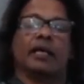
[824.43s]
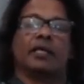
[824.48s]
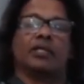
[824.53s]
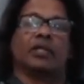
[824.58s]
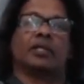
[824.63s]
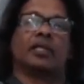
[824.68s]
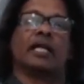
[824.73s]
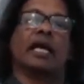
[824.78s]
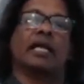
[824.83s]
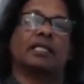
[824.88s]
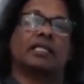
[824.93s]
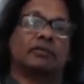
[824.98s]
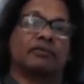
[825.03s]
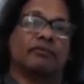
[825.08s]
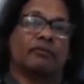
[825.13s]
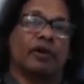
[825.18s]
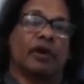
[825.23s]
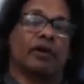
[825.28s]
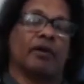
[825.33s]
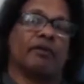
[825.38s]
so that's
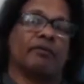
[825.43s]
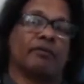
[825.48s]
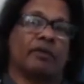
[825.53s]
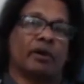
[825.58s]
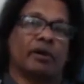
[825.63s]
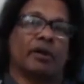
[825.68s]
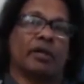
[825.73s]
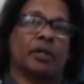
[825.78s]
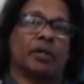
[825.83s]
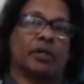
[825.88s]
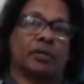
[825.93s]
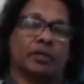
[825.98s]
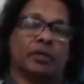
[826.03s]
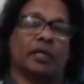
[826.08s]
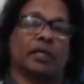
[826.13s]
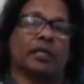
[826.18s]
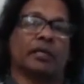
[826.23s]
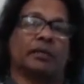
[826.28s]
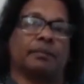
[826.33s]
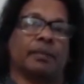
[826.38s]
very, very
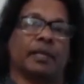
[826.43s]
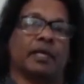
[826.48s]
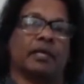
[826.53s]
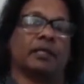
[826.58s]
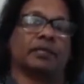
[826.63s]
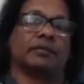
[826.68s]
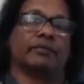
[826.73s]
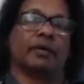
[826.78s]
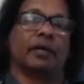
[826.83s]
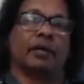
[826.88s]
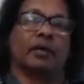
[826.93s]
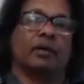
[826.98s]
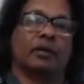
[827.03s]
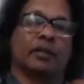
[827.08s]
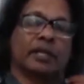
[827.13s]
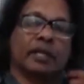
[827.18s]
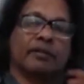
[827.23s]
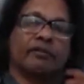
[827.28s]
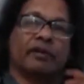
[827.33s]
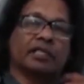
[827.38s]
good because when you go to
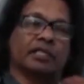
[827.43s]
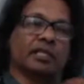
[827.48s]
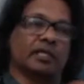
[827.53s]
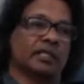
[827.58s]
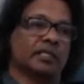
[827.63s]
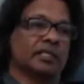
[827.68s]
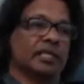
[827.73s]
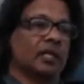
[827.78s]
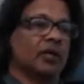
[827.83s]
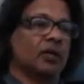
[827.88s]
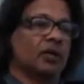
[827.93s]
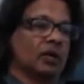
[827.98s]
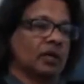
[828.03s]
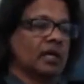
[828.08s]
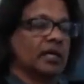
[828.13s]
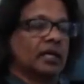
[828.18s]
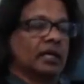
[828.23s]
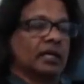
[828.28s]
the investor and say, look,